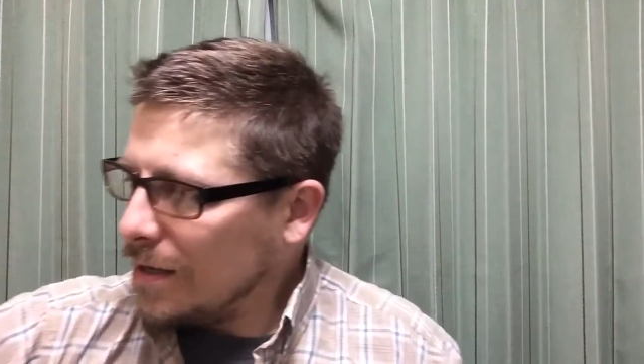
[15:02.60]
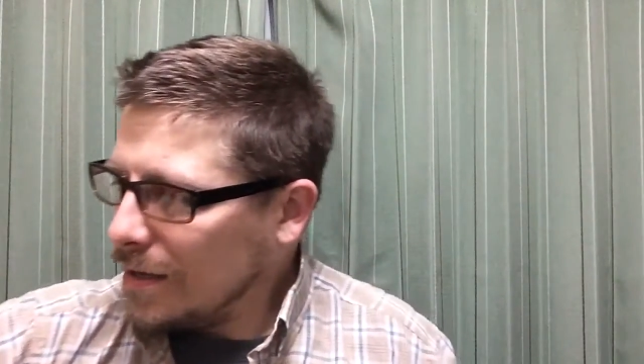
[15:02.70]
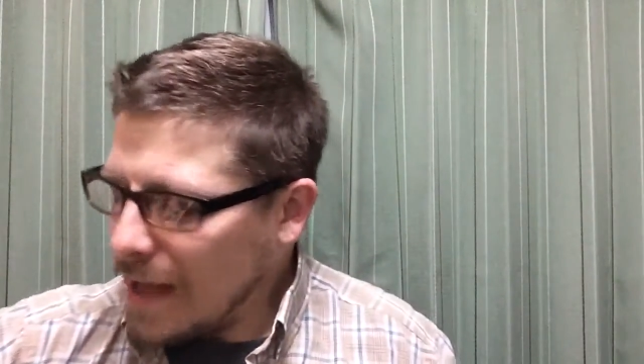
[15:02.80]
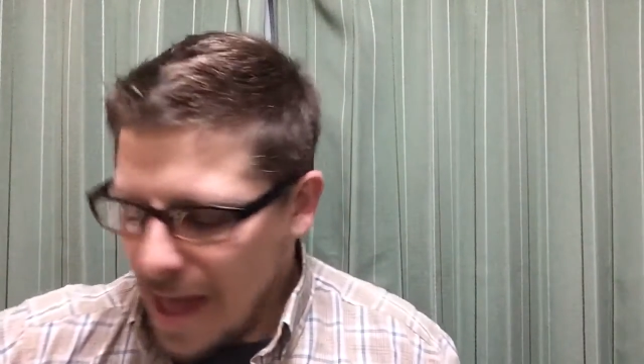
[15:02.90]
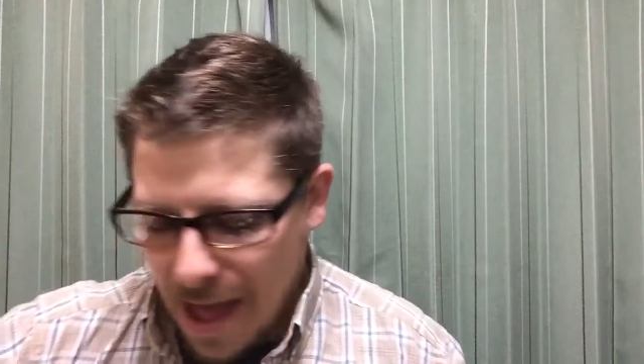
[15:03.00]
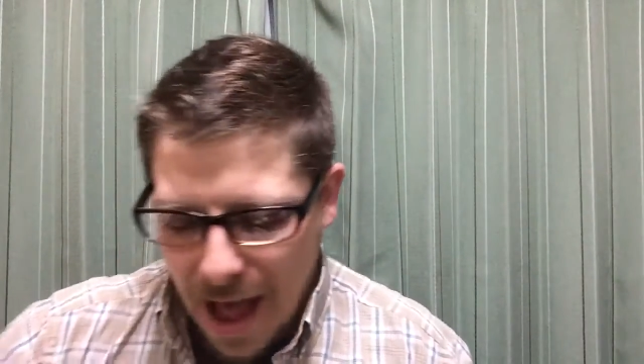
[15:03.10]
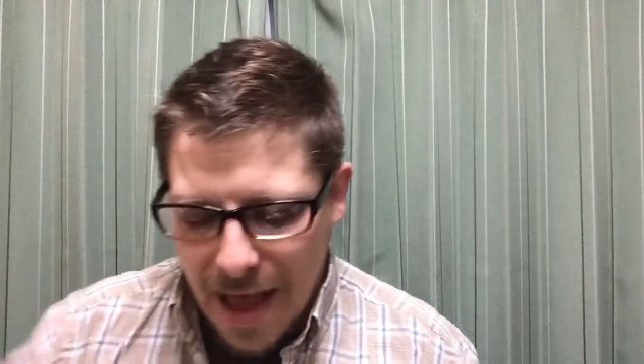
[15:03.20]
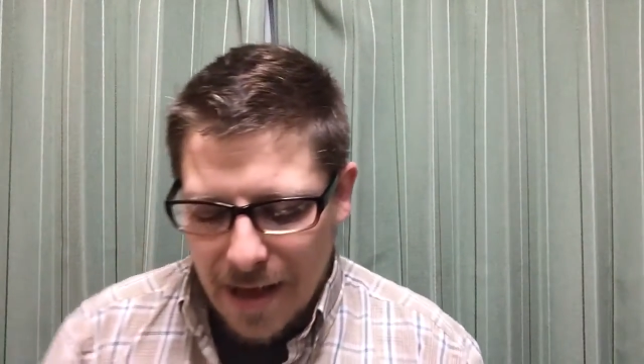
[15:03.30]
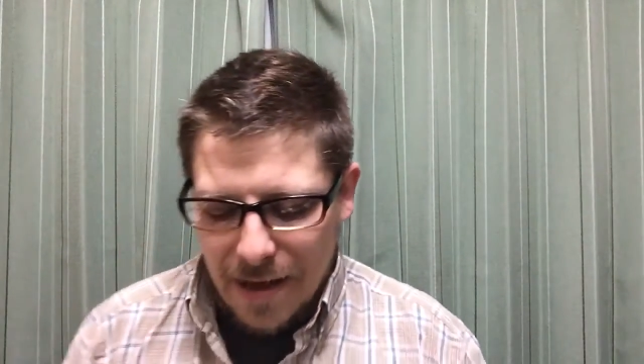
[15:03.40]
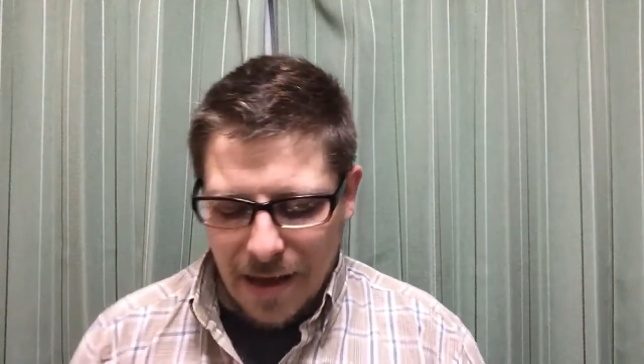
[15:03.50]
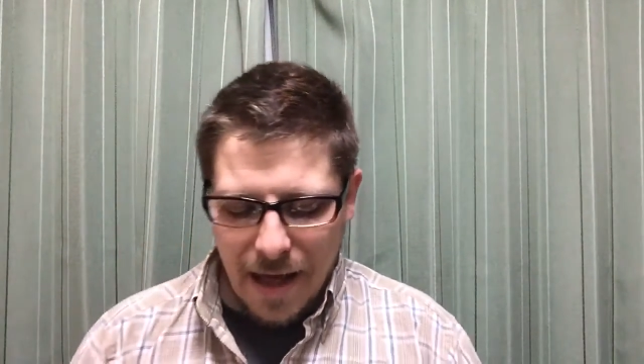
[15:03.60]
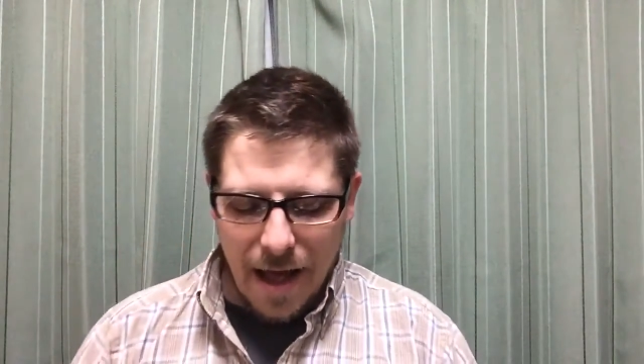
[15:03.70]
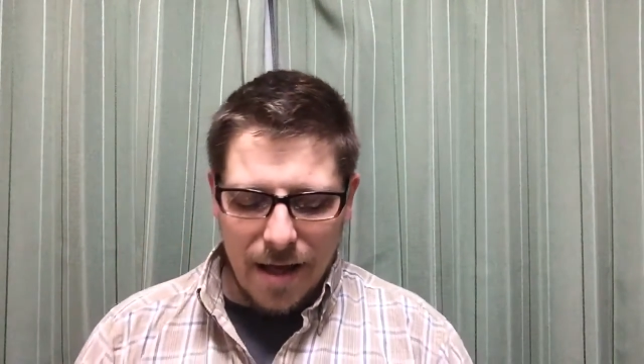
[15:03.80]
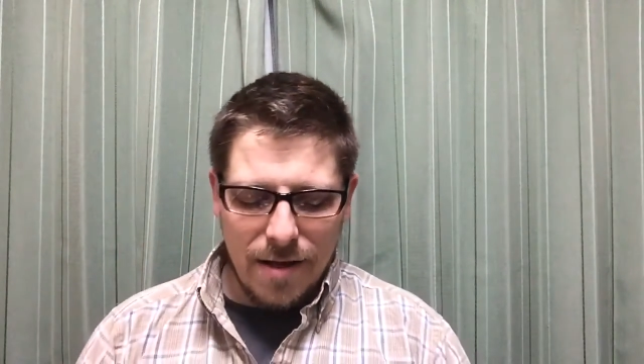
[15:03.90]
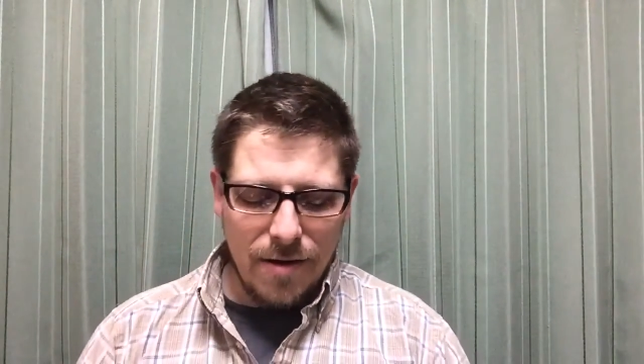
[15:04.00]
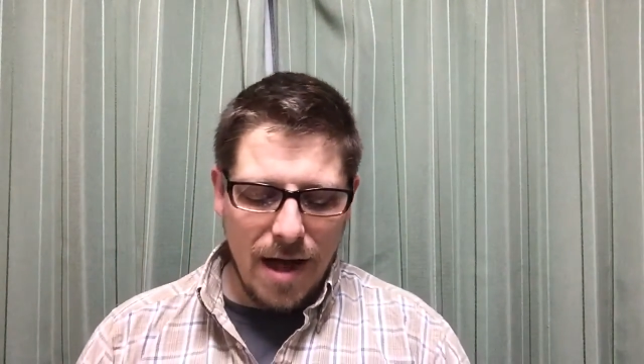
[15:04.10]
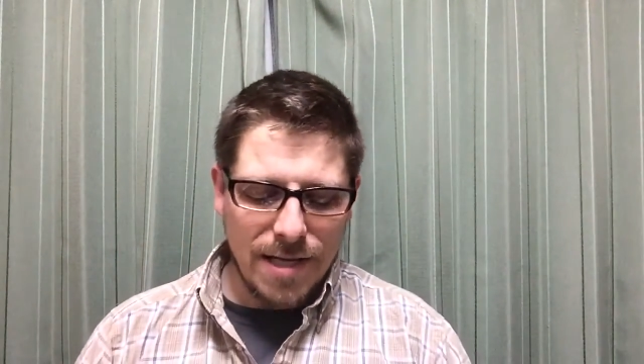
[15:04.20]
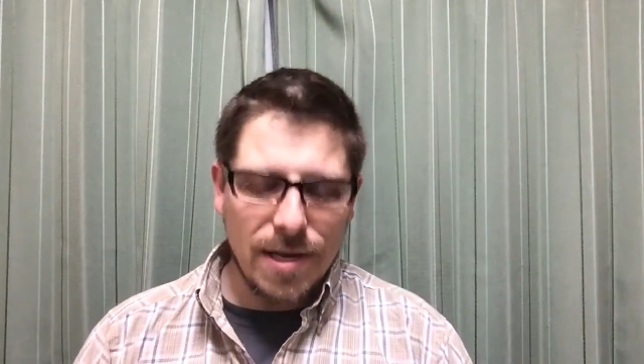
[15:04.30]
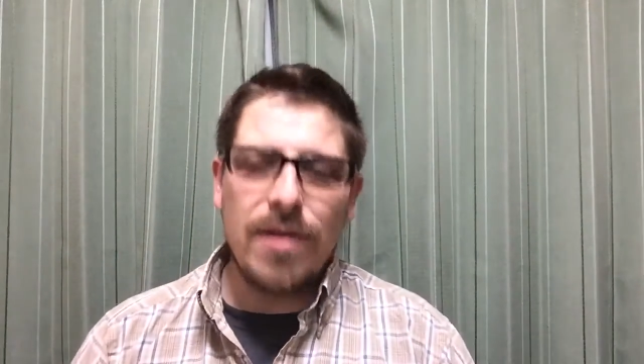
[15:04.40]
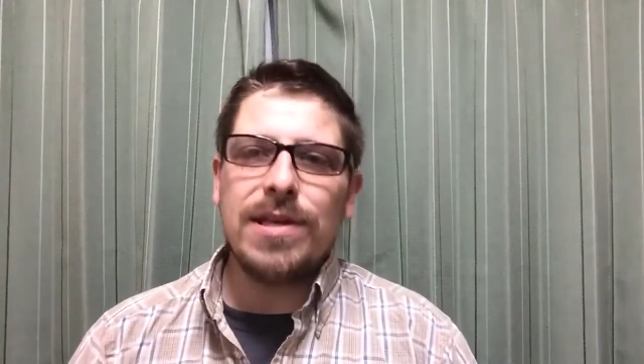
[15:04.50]
yeah, I I
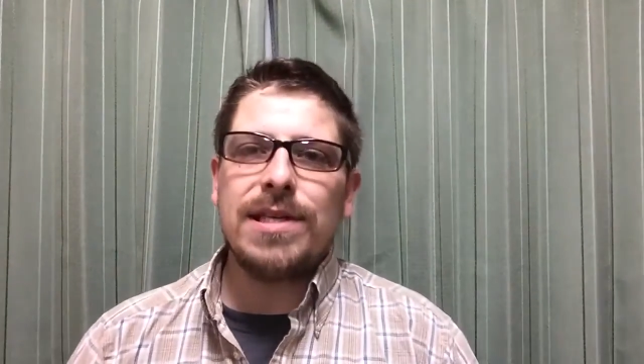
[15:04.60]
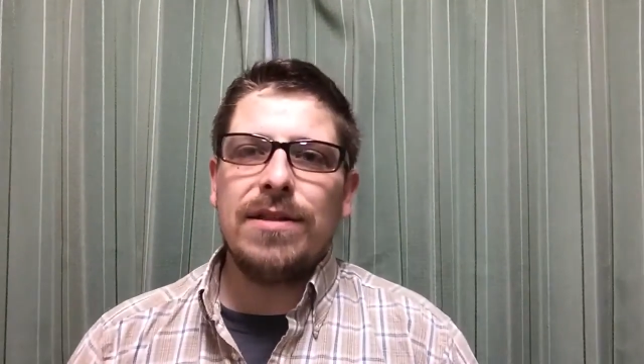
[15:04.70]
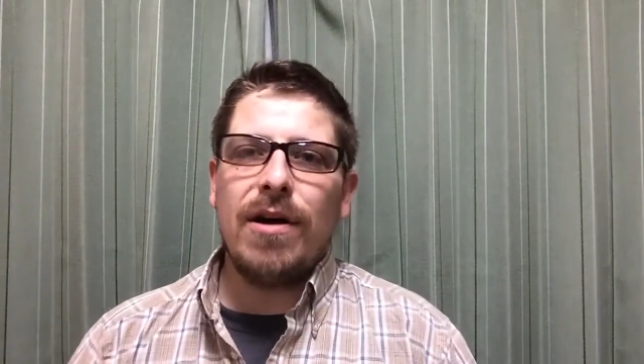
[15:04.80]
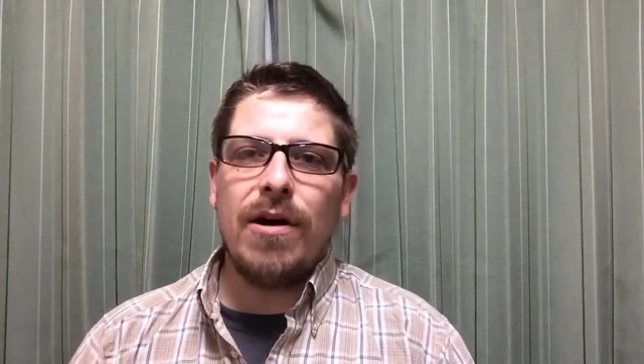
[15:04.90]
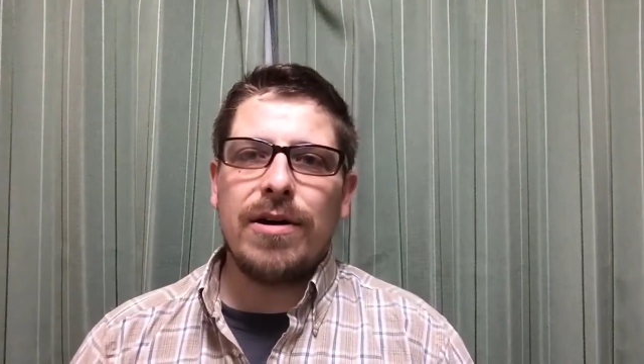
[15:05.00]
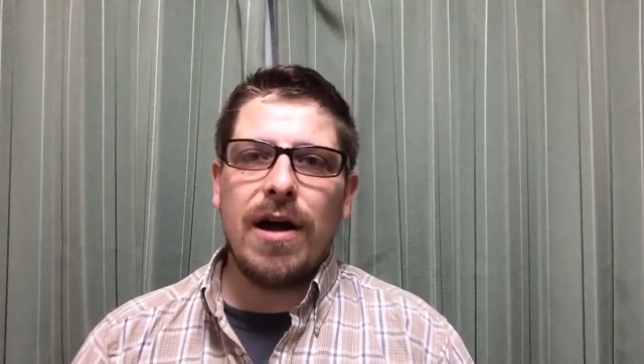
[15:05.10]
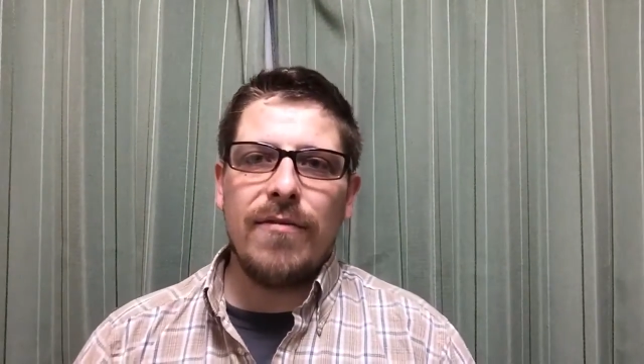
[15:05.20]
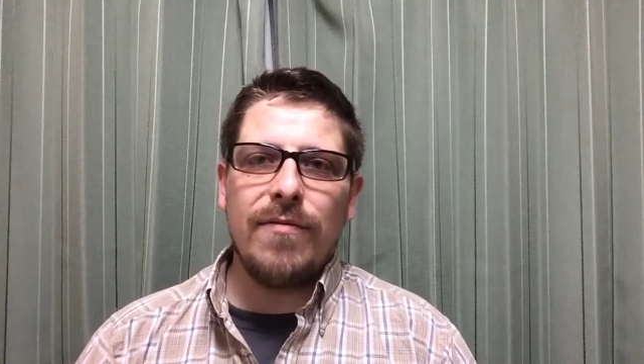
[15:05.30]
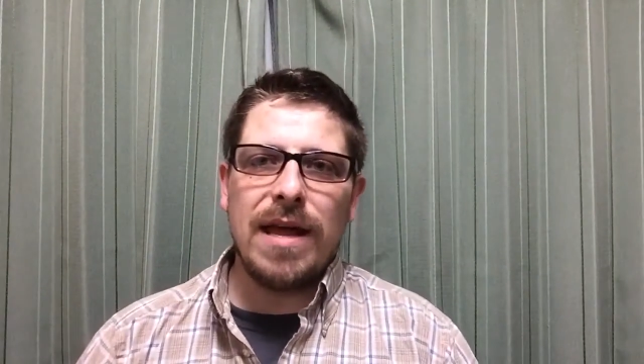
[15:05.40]
saw this at the hard off,